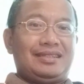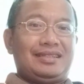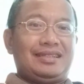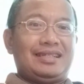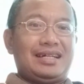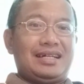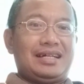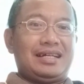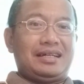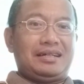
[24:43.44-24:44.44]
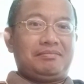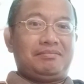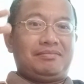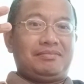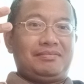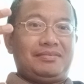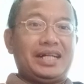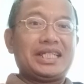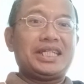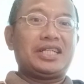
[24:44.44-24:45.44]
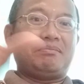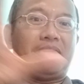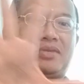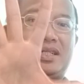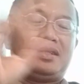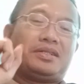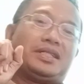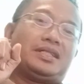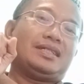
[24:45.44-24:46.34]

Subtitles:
the writing component